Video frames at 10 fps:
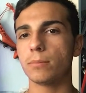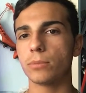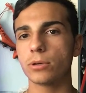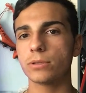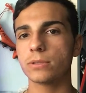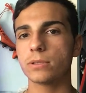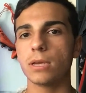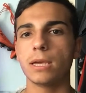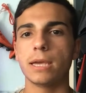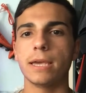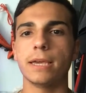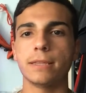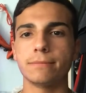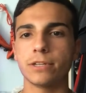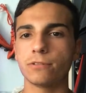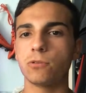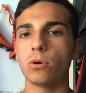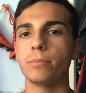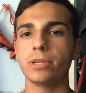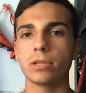Mertens, and
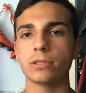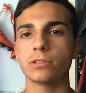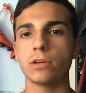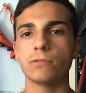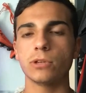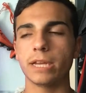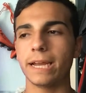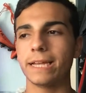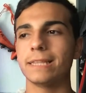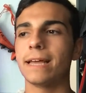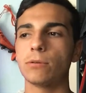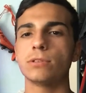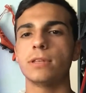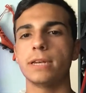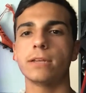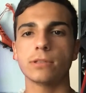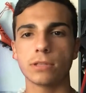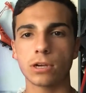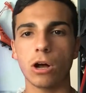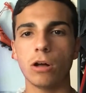therefore Milan suffered, and that was the nail in
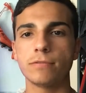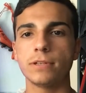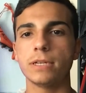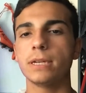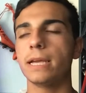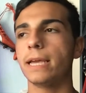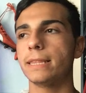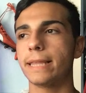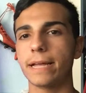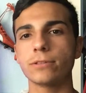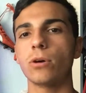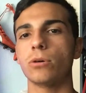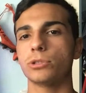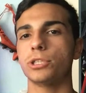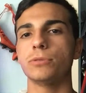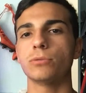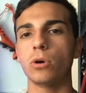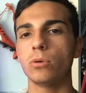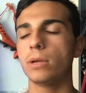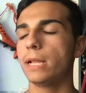the coffin, and that's all she
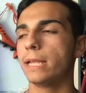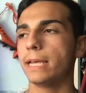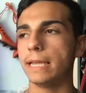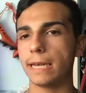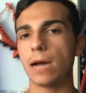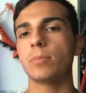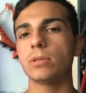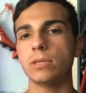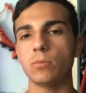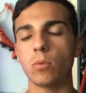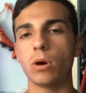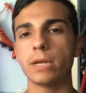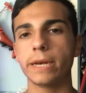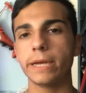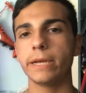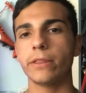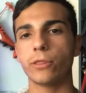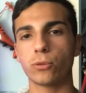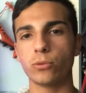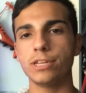wrote. And Napoli won
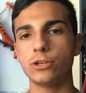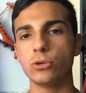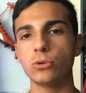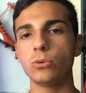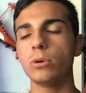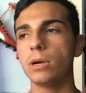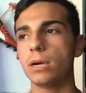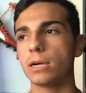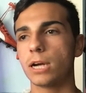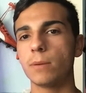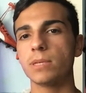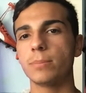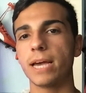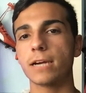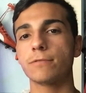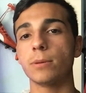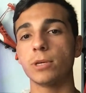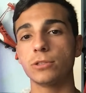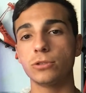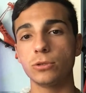3-2, coming back from
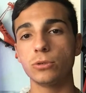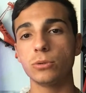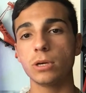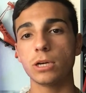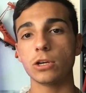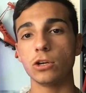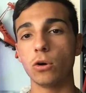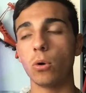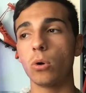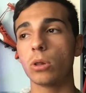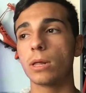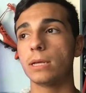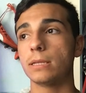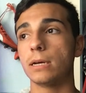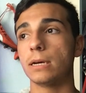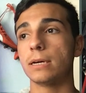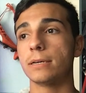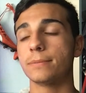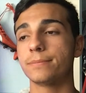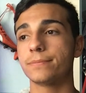a 2-goal,
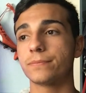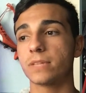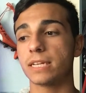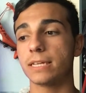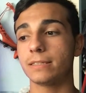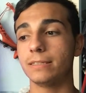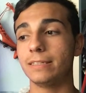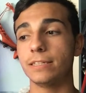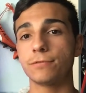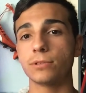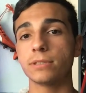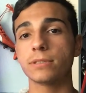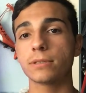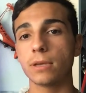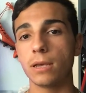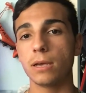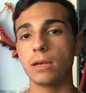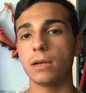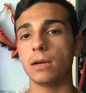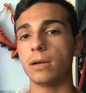I guess, difference.
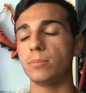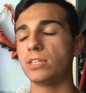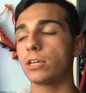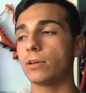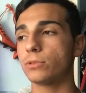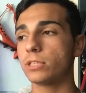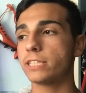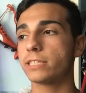Milan really